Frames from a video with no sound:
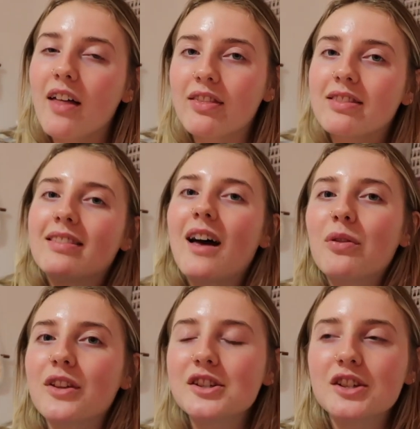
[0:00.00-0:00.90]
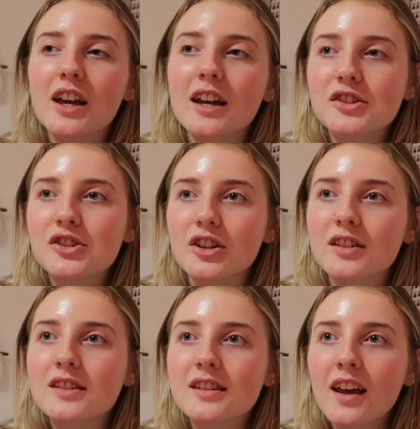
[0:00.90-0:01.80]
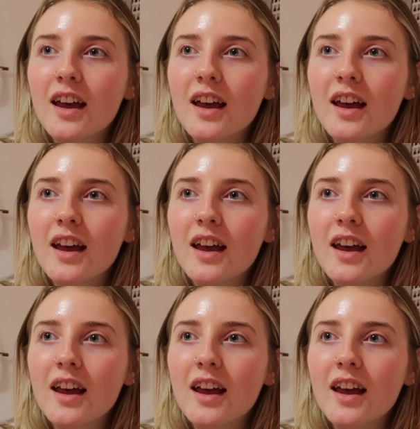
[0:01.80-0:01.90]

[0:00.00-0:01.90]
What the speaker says: and now this year it's just,